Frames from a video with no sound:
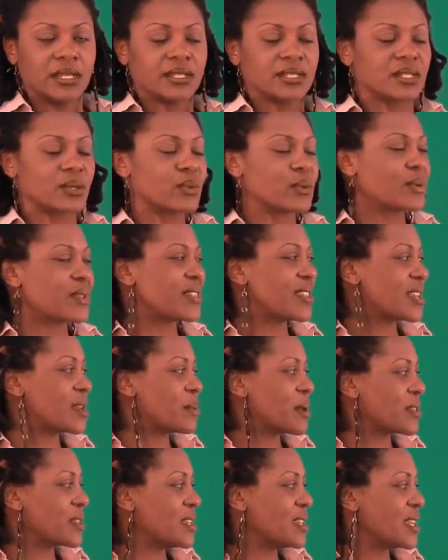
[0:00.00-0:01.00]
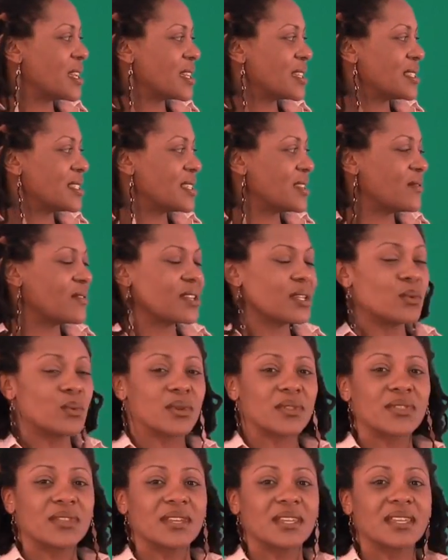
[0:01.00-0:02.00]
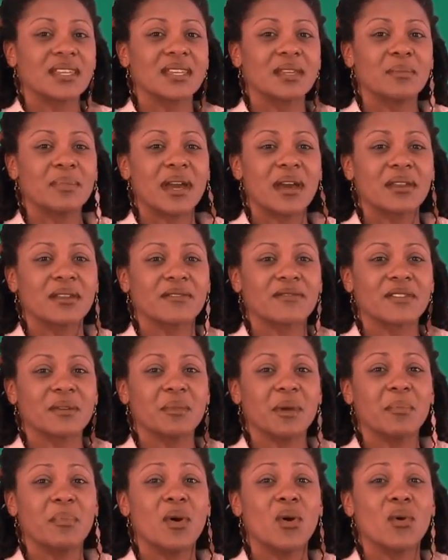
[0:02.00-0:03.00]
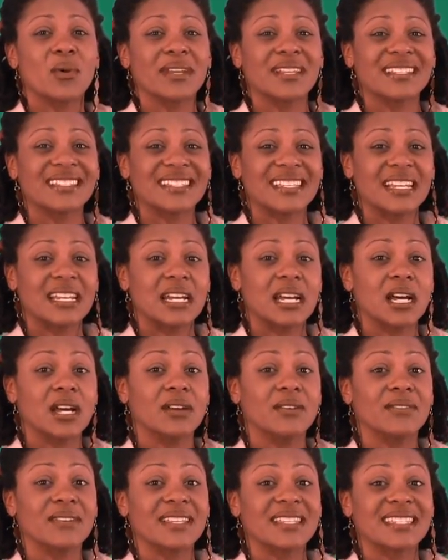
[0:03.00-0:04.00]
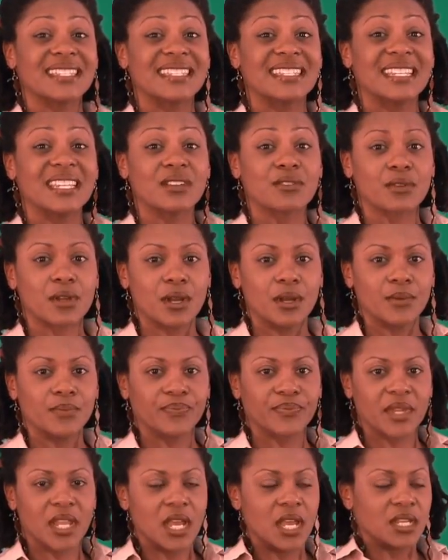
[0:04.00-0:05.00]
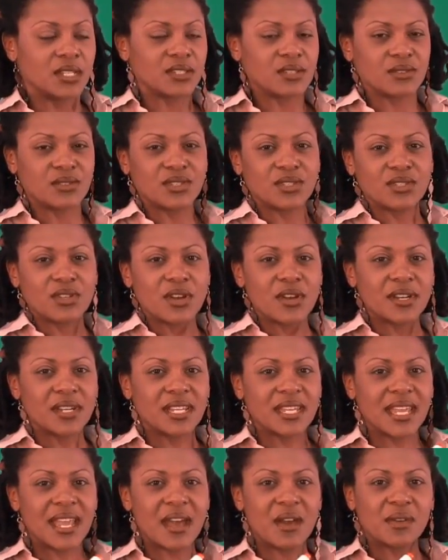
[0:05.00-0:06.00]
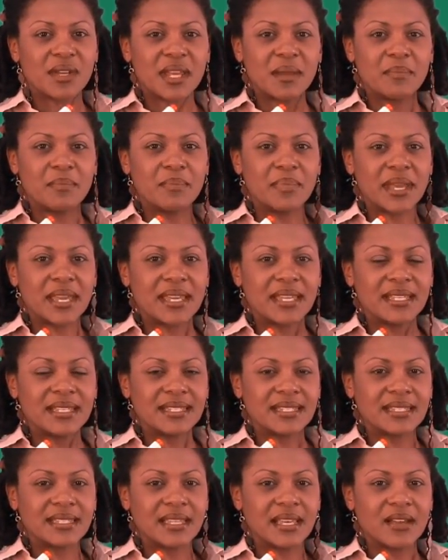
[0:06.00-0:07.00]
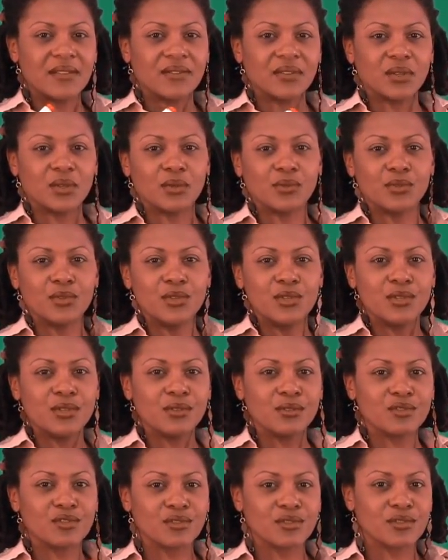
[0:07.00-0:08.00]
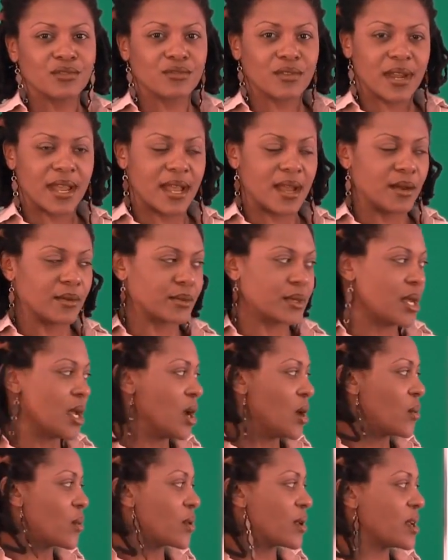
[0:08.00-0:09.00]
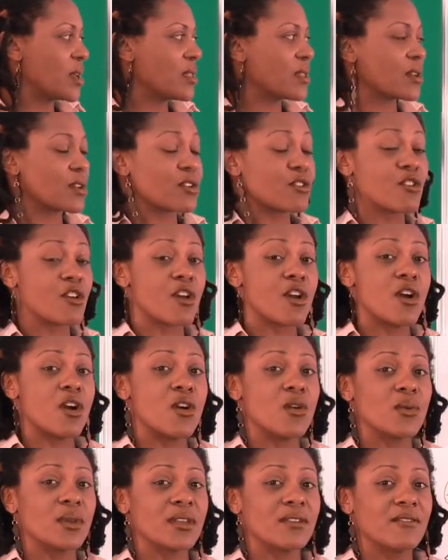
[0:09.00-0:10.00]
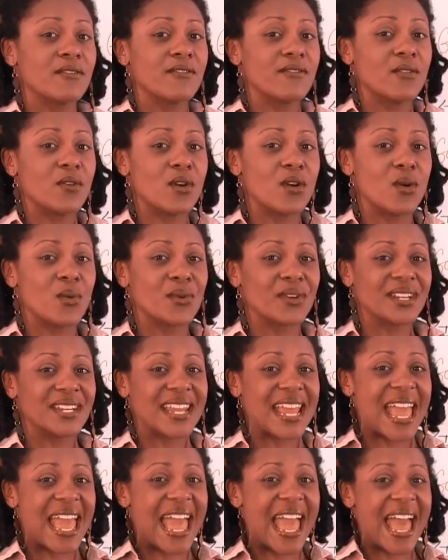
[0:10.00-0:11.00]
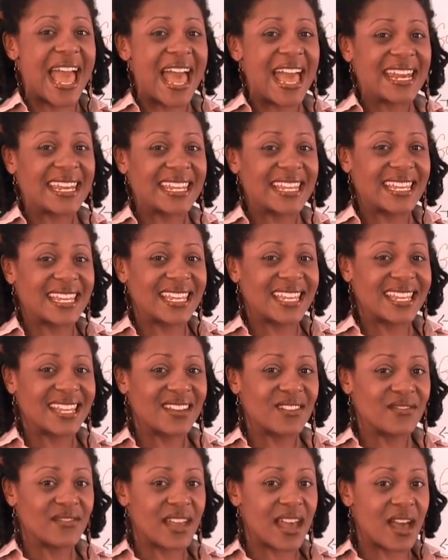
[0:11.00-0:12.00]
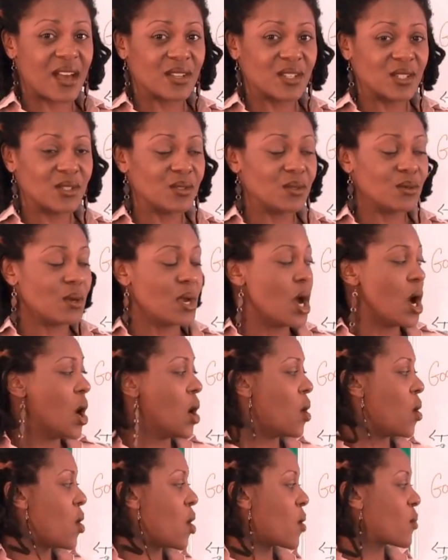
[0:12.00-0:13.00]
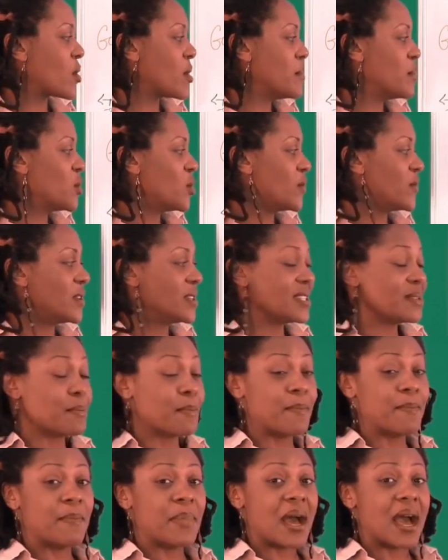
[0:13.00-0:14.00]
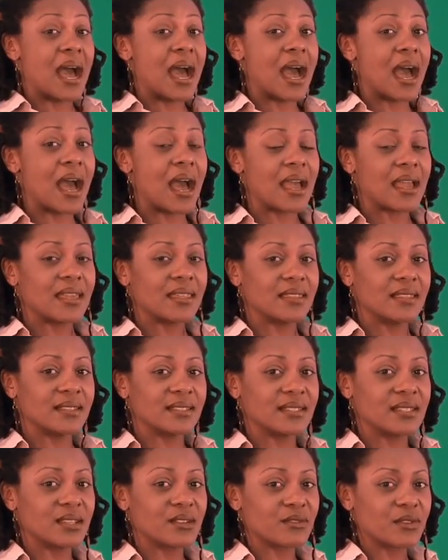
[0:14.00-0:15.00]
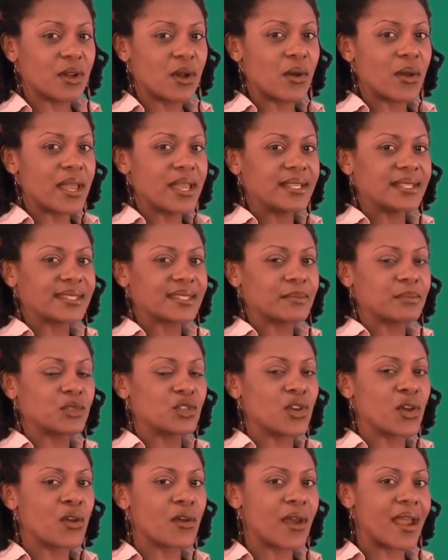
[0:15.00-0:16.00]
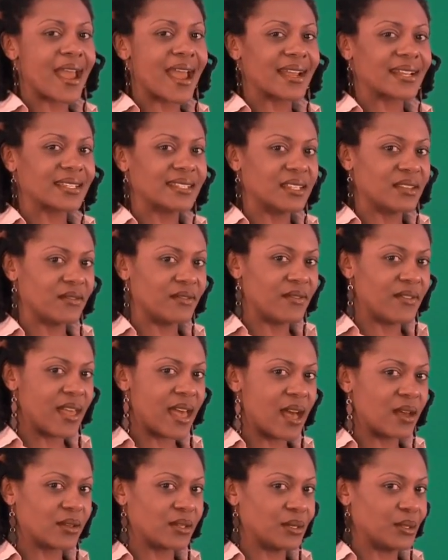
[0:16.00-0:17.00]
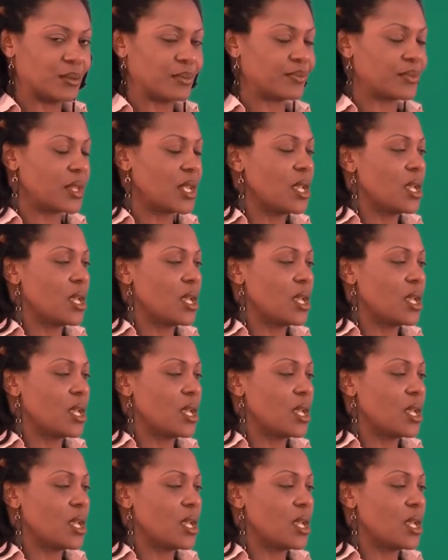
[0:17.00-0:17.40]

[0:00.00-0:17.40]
So when we think about the negativity, we're thinking about it from a point of 0. So starting out at base level, neutral ground, we're either going forward and adding value, or we're moving behind the 0 and subtracting value.